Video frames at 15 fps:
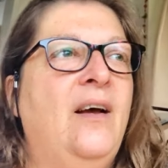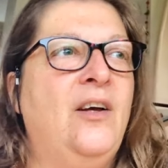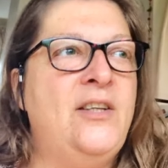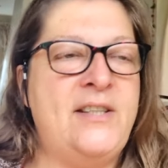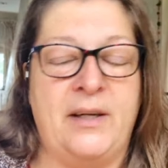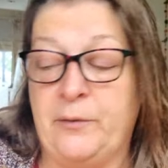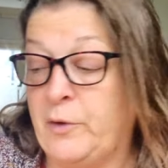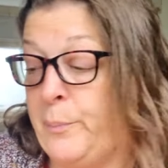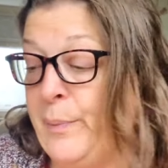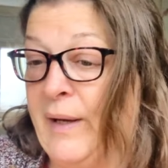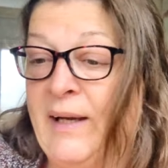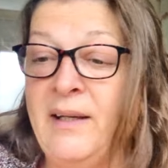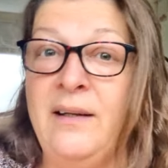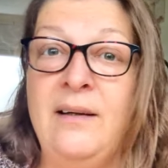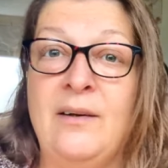So the
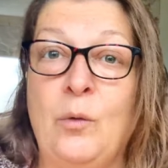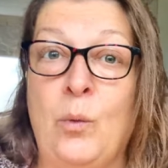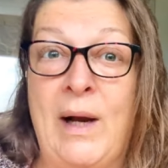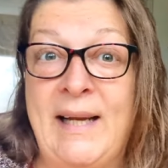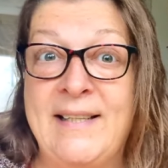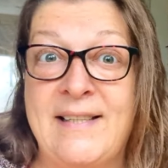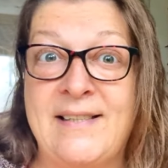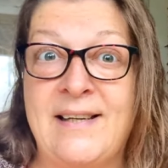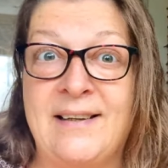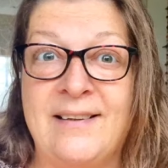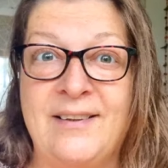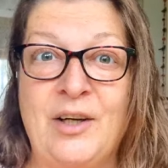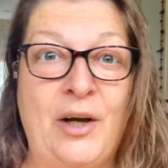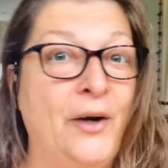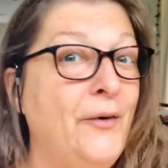pain went.
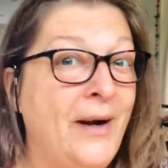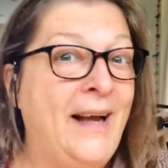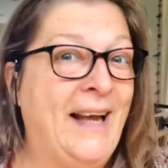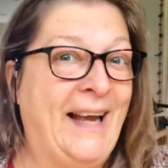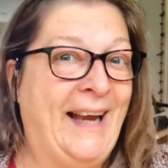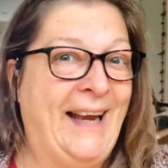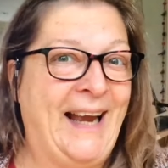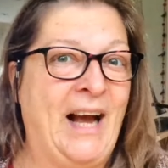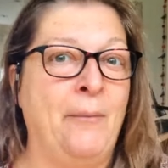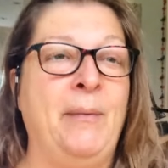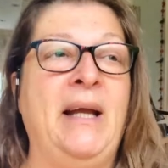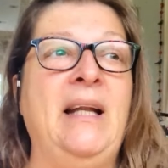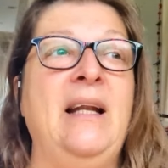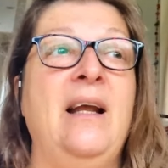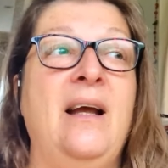Hooray! I
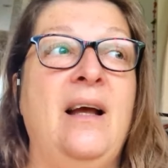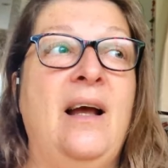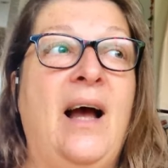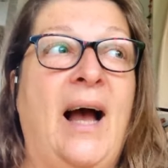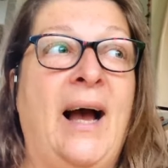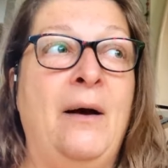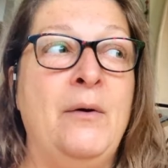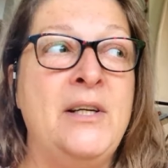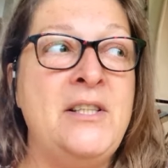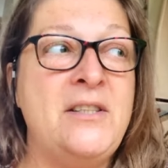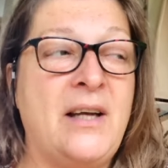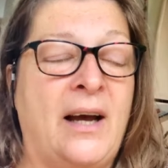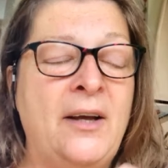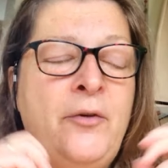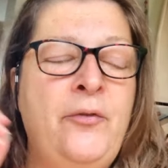mean,
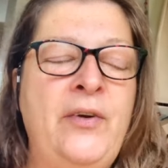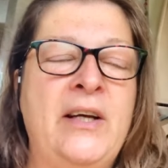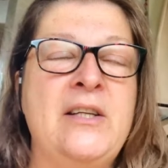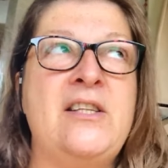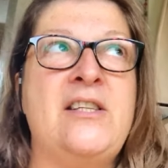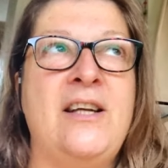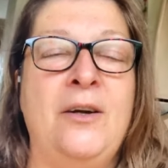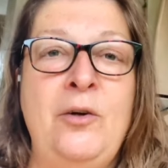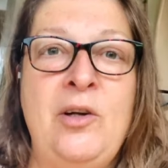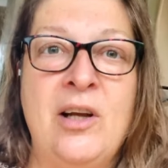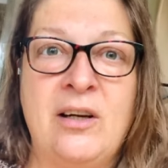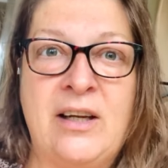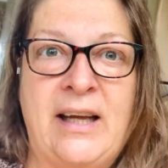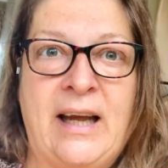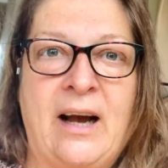I felt so
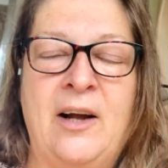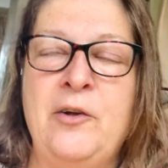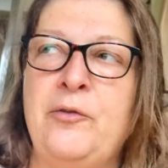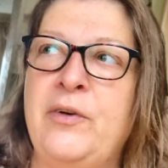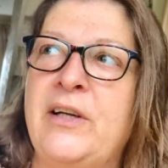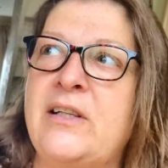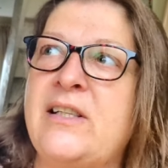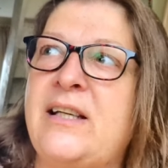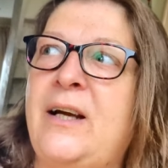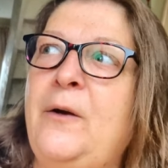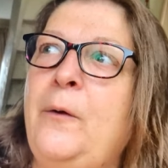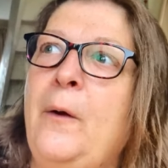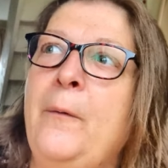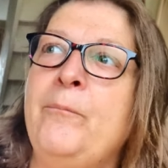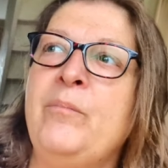lucky. I felt
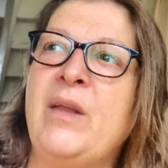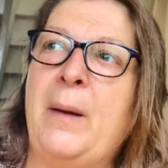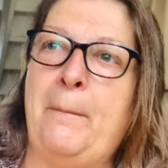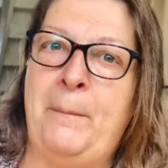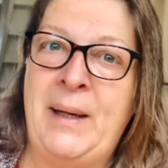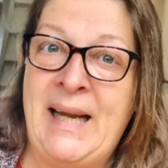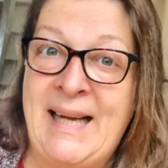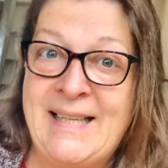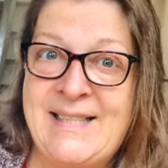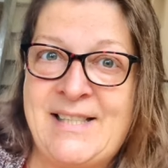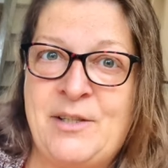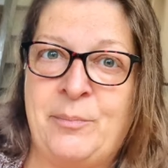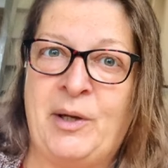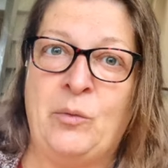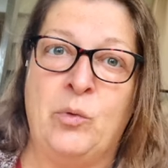so blessed
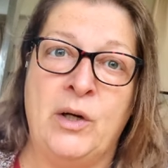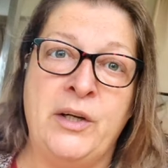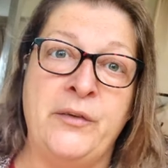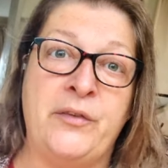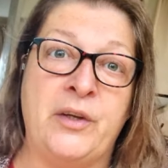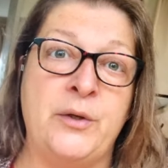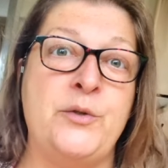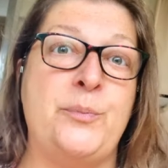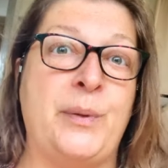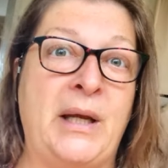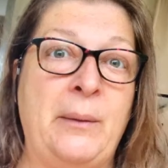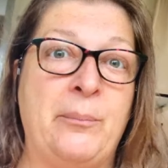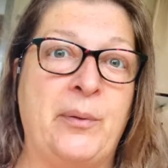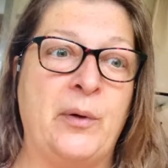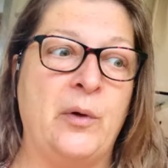to be one of those
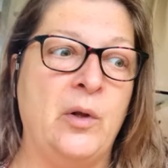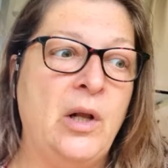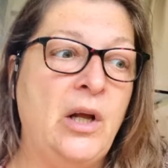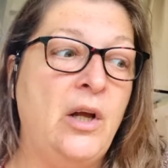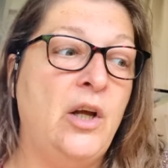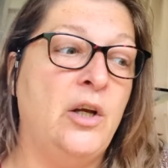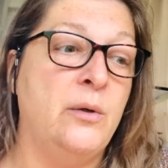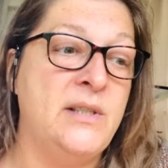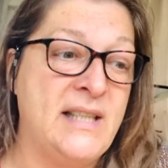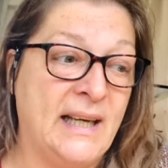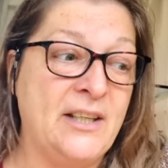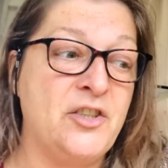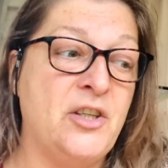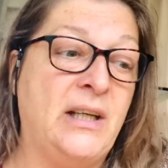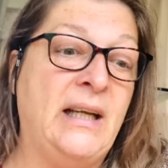people who was
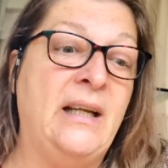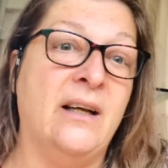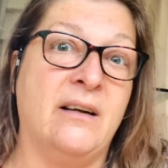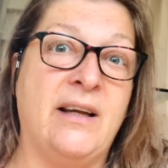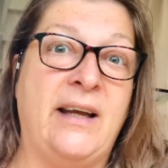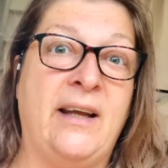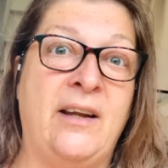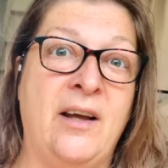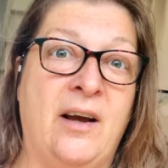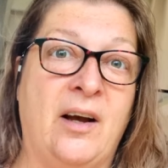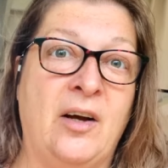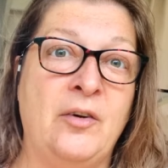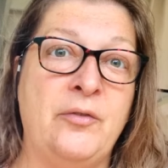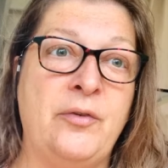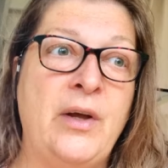actually lucky
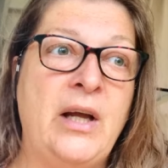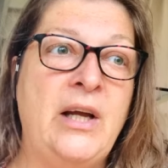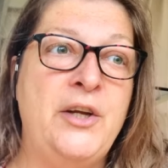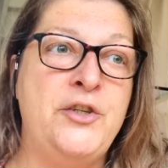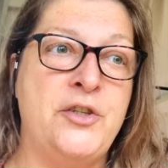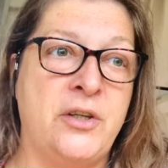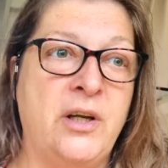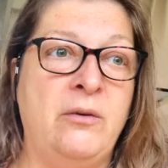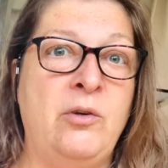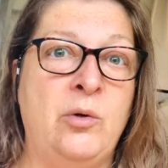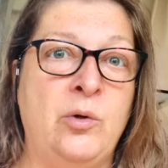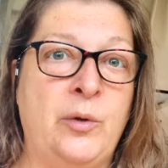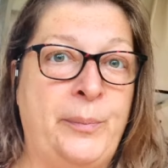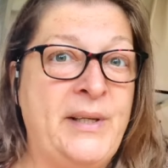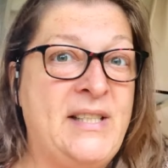enough to no
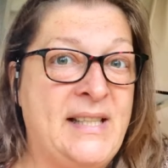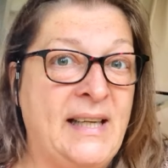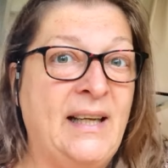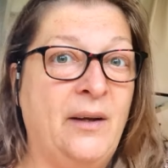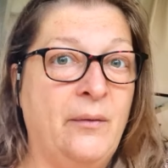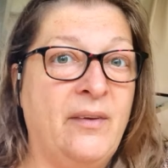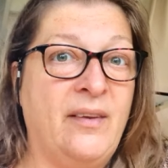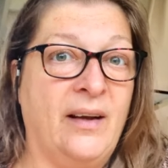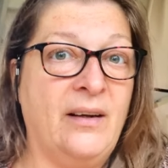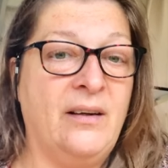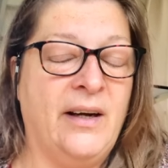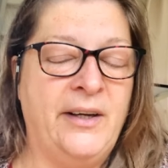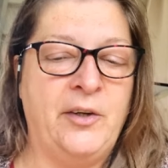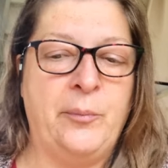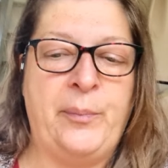longer be dealing with that
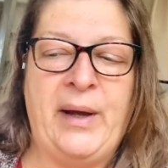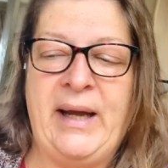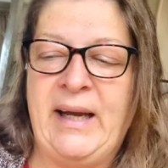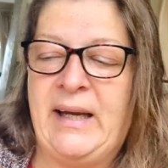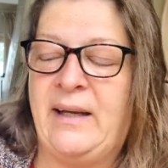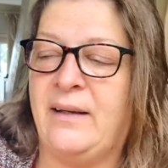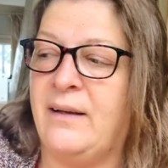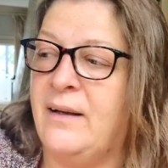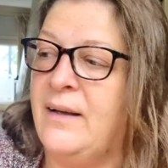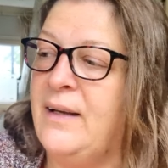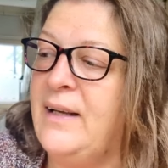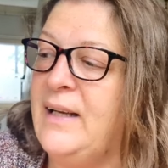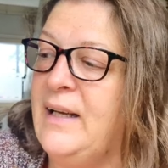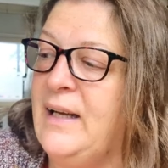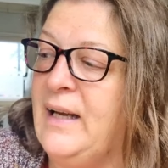kind of pain.
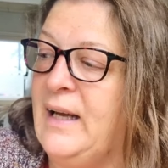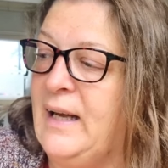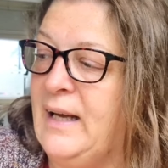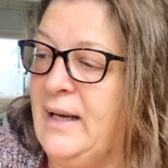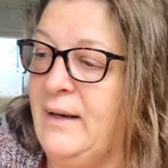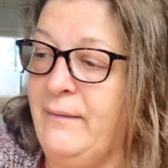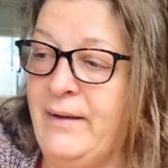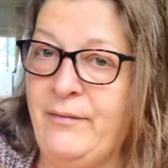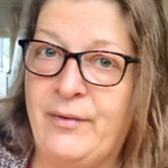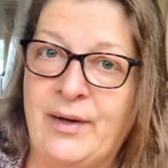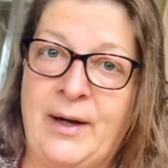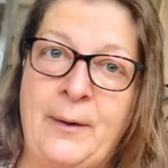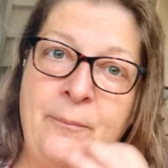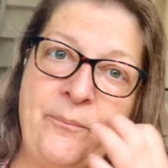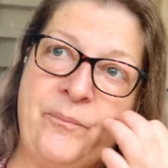
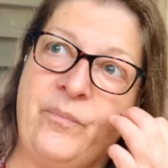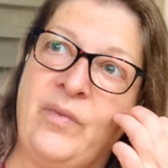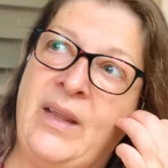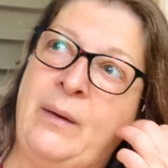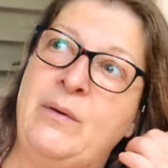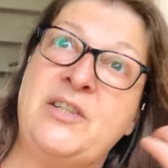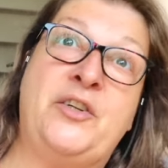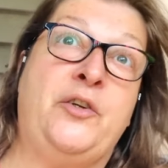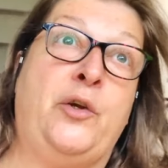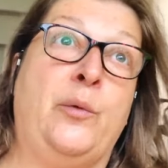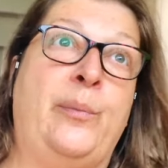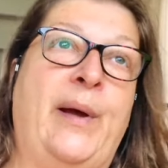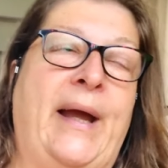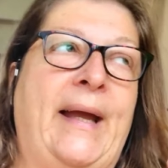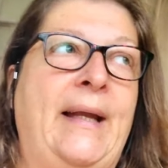However, there was a new
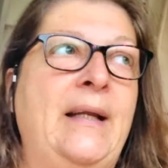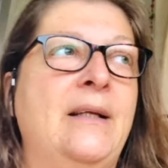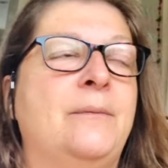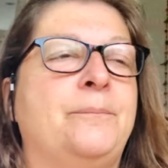pain,